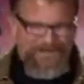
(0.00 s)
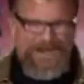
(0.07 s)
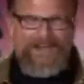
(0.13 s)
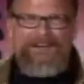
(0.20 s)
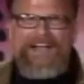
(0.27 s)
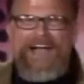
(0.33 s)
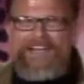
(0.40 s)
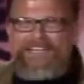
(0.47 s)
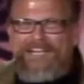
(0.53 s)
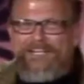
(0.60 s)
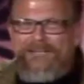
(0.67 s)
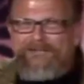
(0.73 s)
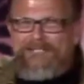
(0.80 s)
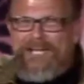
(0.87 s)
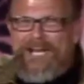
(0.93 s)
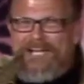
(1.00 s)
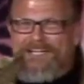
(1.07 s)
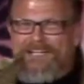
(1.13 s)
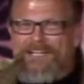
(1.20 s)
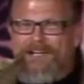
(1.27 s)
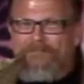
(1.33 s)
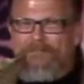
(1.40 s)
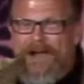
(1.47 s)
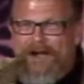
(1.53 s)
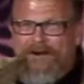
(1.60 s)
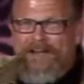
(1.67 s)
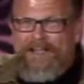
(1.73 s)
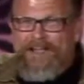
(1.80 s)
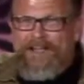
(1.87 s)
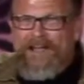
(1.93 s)
Mary, I let you ah, talk. Oh, you're Mary.
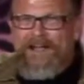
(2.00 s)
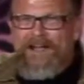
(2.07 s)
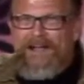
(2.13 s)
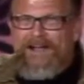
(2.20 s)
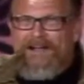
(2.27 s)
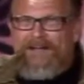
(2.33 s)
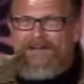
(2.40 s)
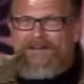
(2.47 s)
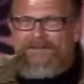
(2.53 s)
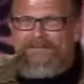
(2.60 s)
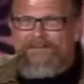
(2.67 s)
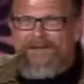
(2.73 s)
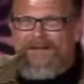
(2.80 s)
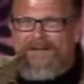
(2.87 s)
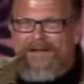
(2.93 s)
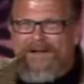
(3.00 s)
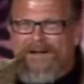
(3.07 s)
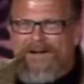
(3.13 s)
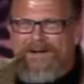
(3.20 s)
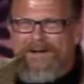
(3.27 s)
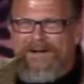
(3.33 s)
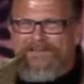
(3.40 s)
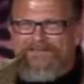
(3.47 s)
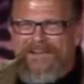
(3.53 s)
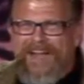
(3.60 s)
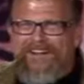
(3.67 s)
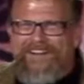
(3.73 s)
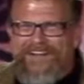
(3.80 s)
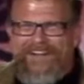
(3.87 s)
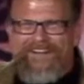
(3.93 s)
an evil person, and I feel sorry for
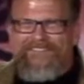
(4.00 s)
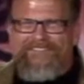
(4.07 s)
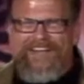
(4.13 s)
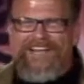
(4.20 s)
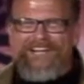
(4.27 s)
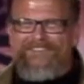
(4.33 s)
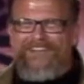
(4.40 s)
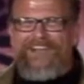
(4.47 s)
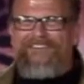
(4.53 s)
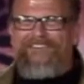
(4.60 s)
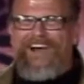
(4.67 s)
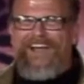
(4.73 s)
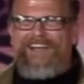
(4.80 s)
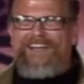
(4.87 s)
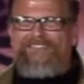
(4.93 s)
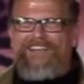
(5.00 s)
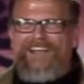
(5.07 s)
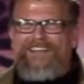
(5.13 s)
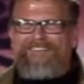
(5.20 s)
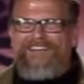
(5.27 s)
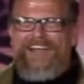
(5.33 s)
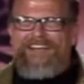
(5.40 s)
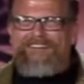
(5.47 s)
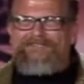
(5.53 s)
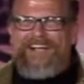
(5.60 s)
Mary, Mary Marguerite minute, and all why, your children.